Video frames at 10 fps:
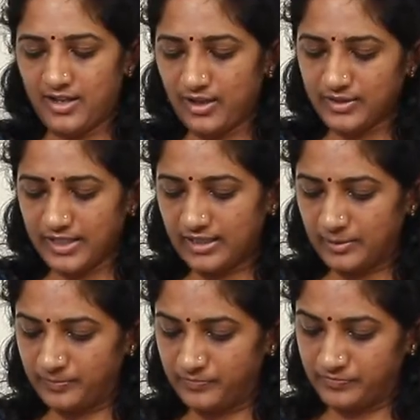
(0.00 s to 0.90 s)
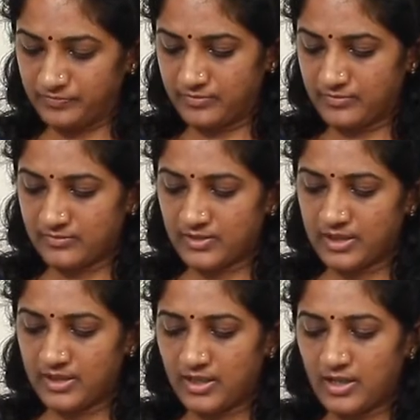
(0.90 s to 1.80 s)
Okay.
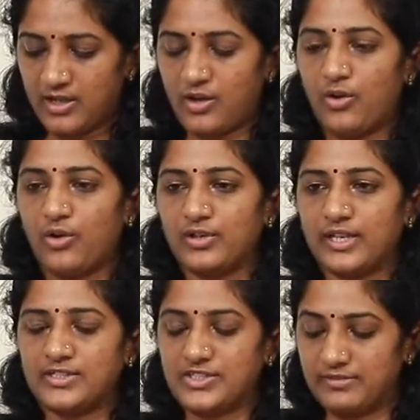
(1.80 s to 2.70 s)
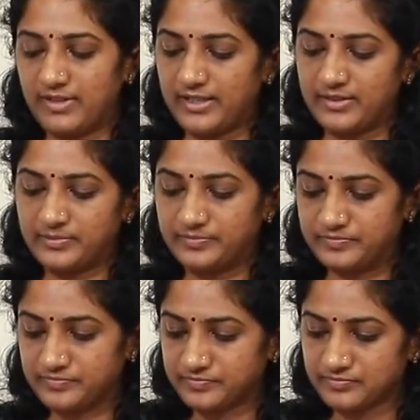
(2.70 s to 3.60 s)
Okay, children.
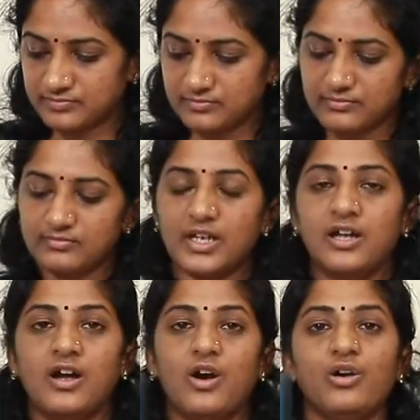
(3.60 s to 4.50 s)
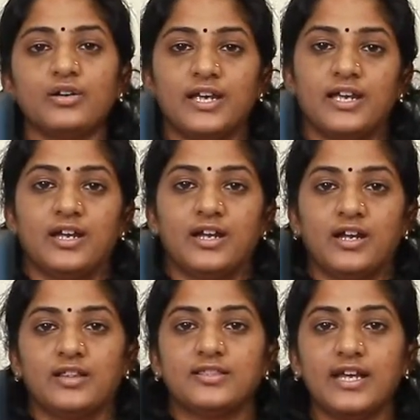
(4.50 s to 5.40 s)
Okay.
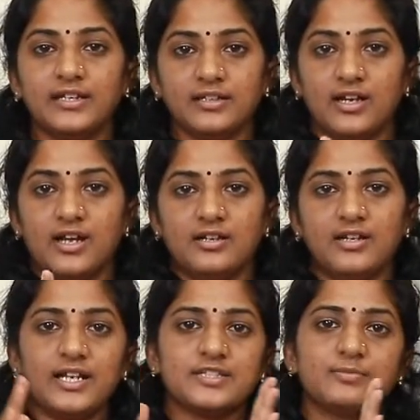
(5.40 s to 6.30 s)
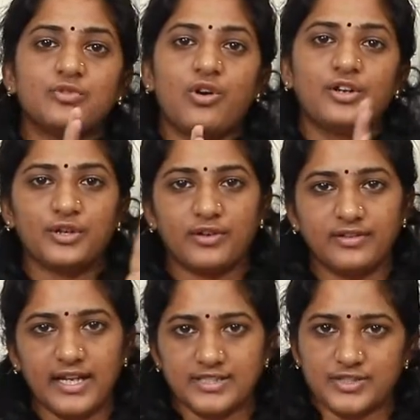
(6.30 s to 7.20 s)
Then let's move on to our
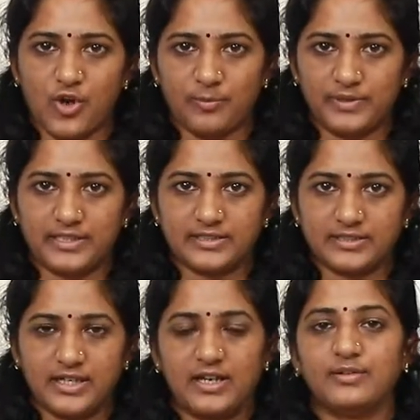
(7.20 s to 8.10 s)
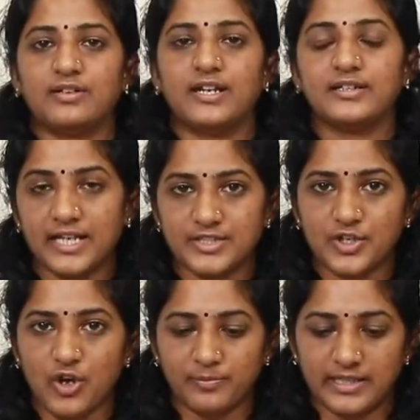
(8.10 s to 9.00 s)
next topic. Our next
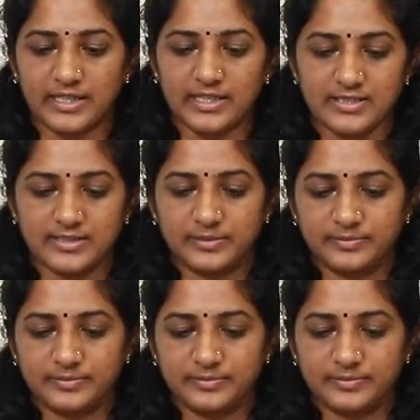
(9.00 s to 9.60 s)
topic is